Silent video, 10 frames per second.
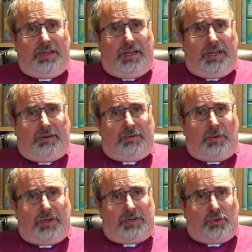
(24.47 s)
and
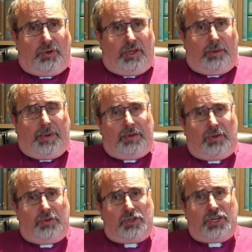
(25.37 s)
we are talking about the
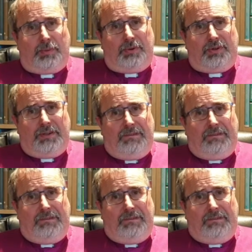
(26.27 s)
Good Shepherd.